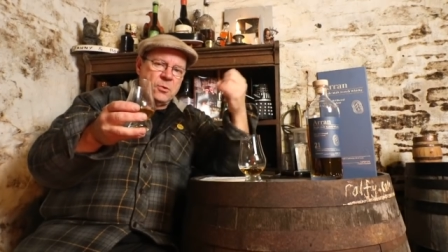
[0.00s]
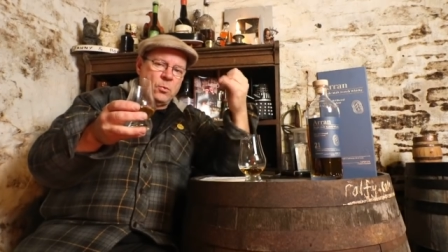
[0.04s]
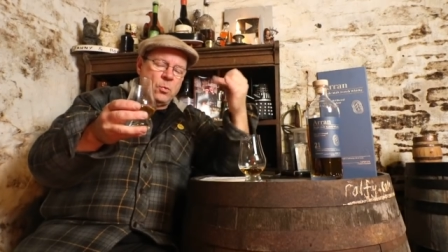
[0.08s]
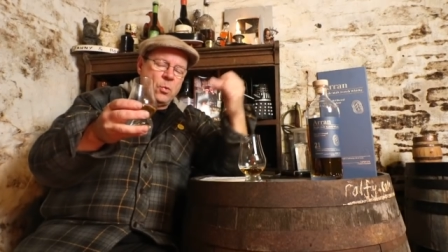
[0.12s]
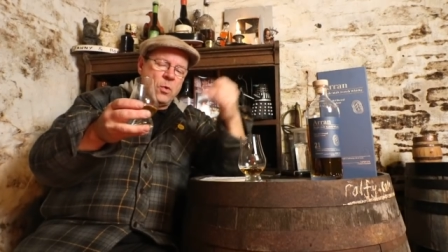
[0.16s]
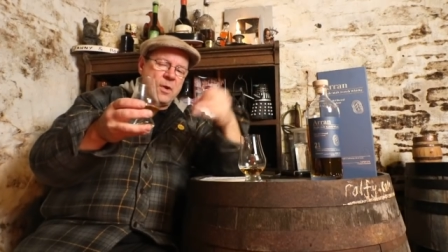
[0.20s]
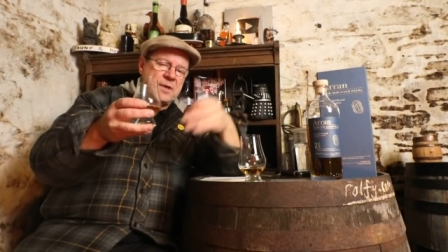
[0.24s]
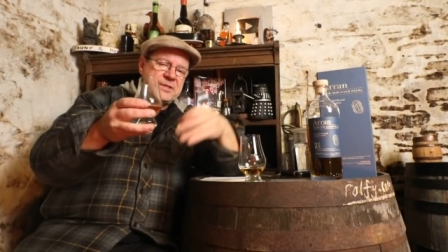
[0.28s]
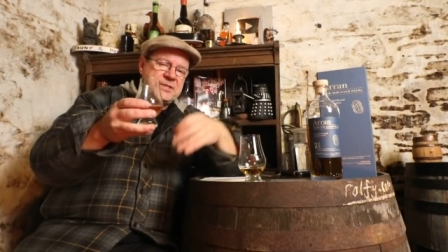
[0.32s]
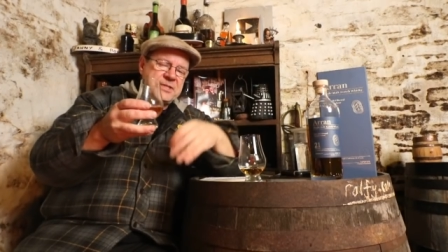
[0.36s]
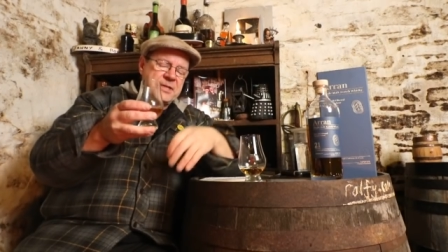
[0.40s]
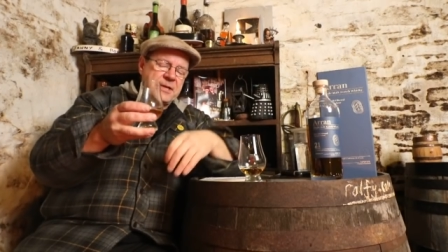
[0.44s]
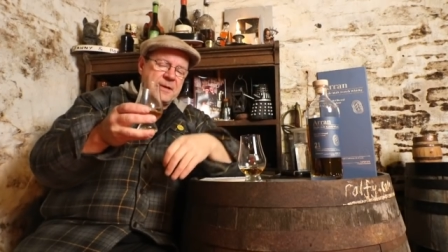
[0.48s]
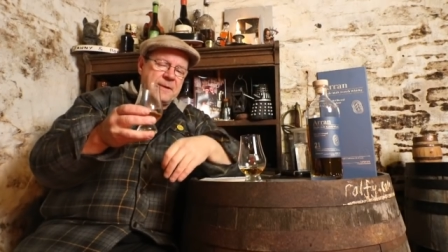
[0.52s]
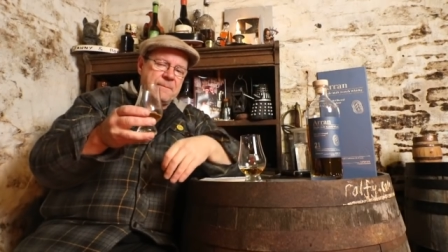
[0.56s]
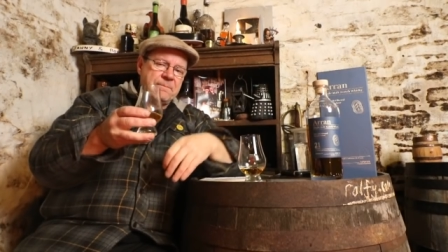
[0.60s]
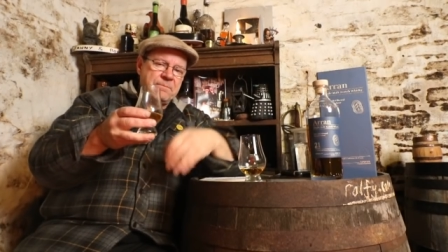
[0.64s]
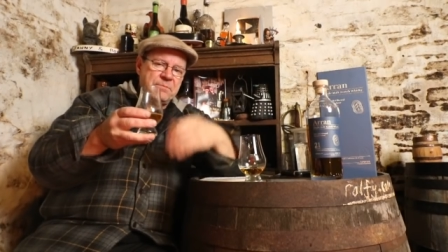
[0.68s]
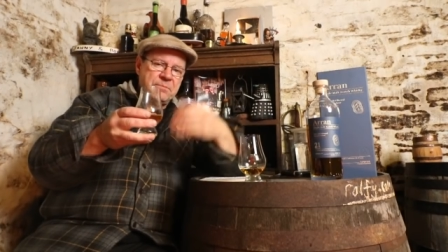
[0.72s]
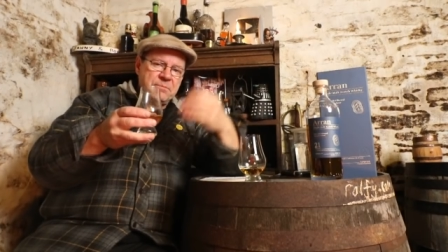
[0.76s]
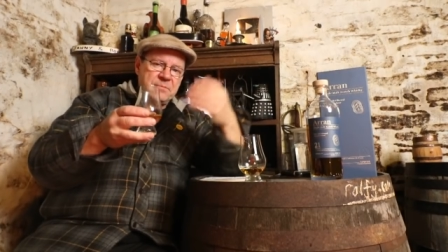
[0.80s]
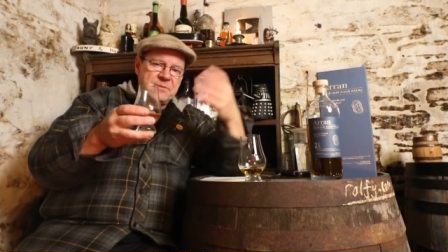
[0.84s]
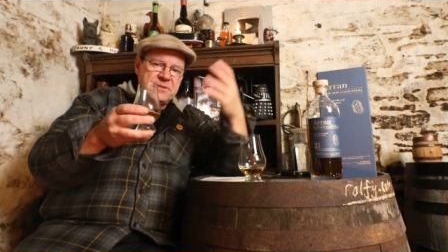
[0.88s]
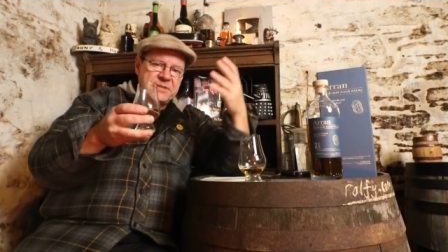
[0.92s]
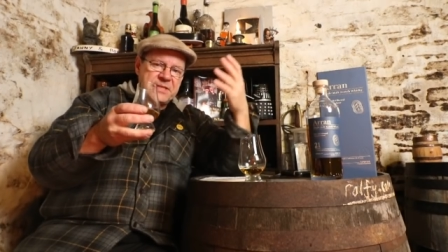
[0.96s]
water,
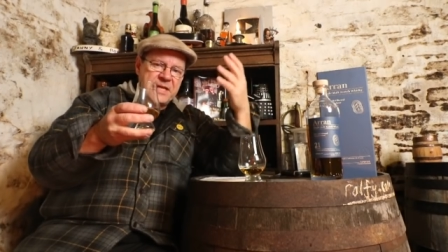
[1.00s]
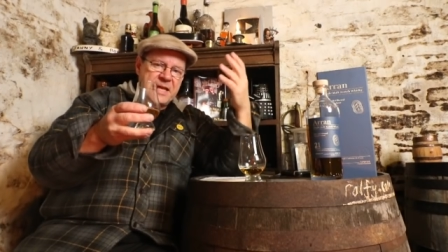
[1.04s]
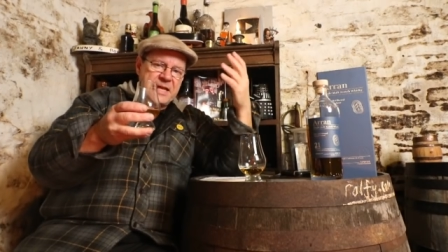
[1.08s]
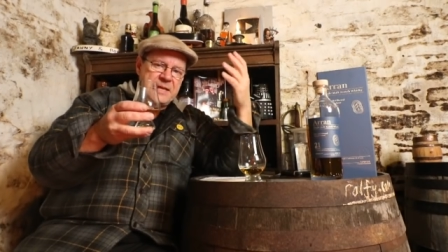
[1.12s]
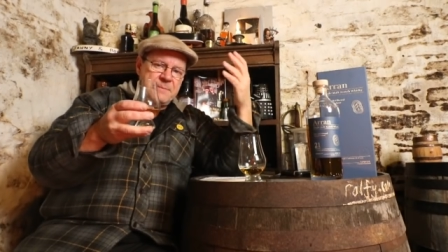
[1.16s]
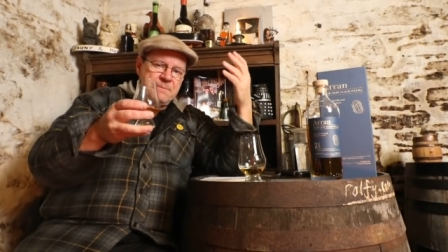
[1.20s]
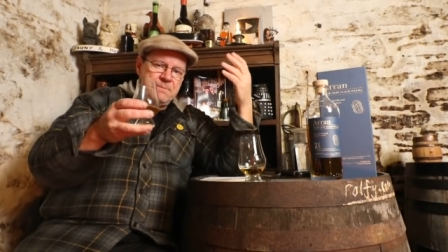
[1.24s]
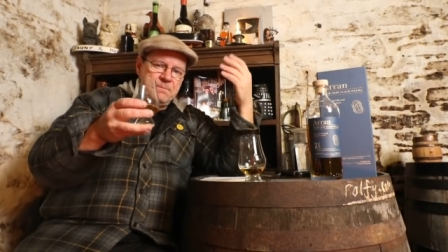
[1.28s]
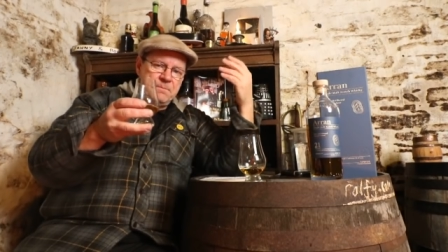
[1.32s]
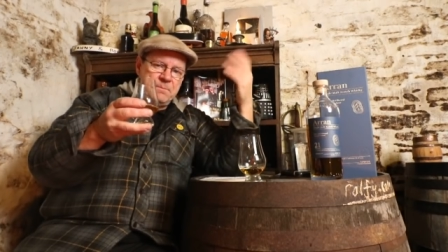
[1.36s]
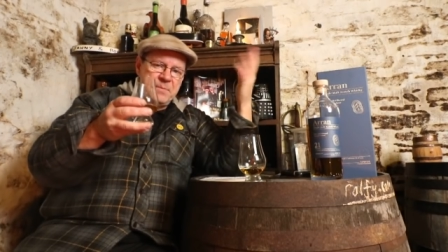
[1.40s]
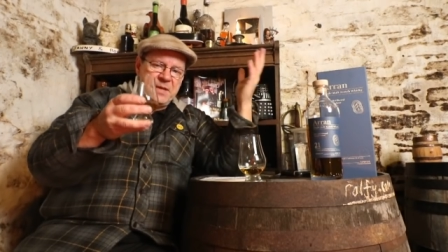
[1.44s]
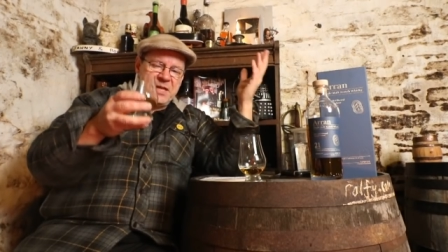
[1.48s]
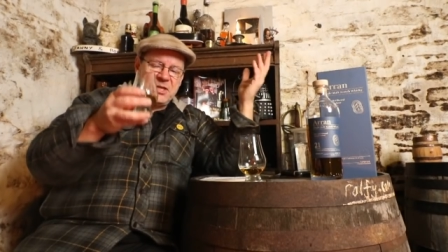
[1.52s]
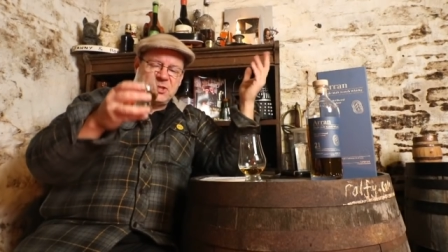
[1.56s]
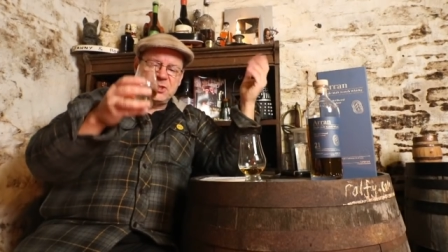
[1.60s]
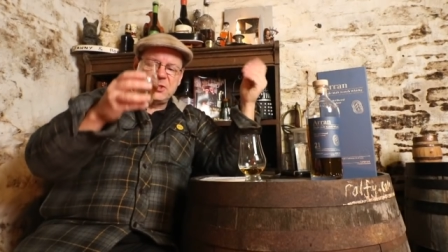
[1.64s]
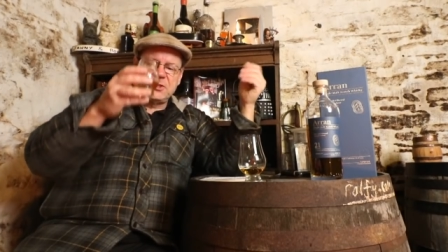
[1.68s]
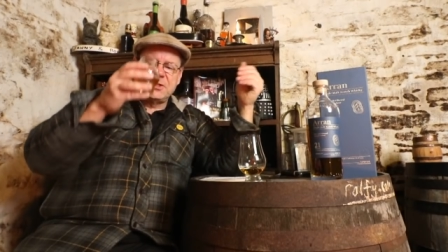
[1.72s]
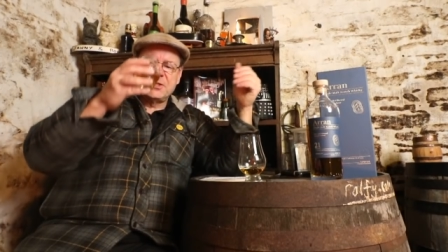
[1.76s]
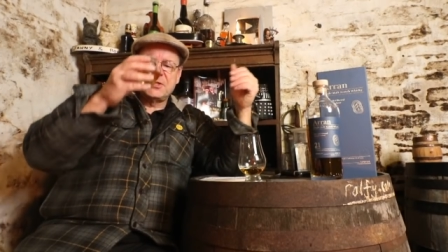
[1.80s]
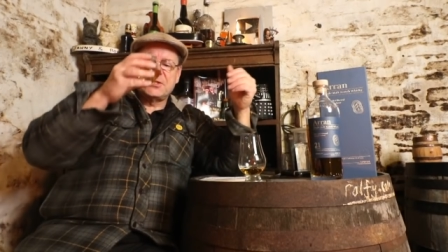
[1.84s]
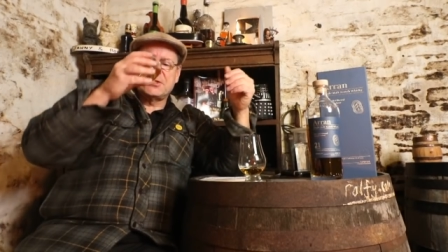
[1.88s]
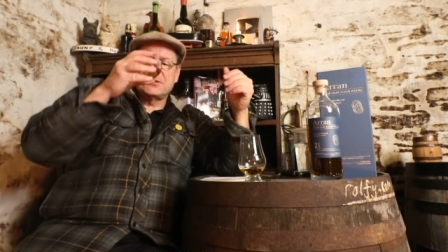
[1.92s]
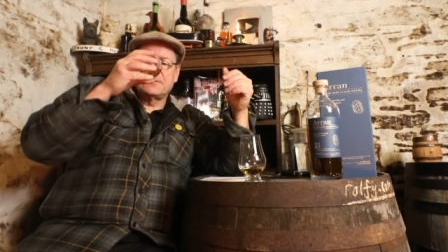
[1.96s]
time,
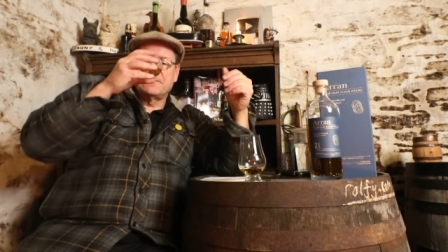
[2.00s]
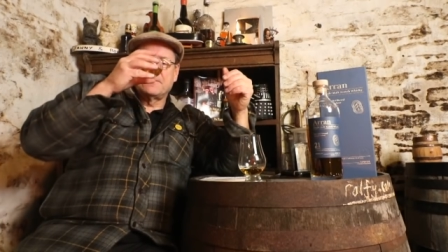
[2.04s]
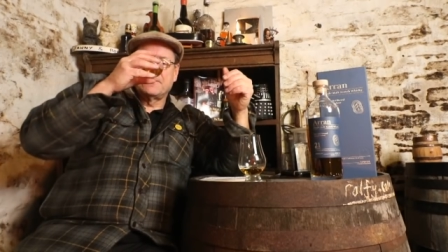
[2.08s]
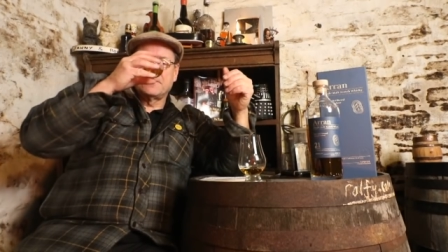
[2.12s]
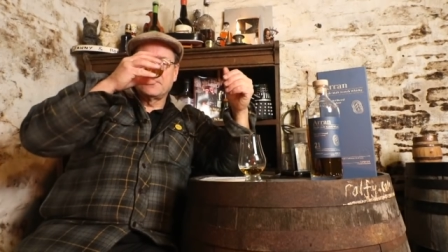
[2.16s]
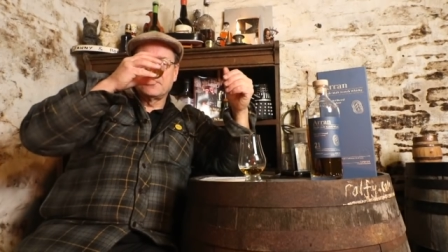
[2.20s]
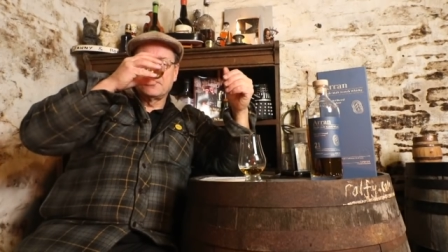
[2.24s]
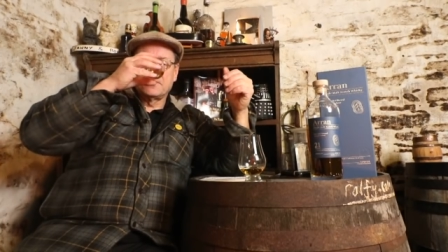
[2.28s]
patience.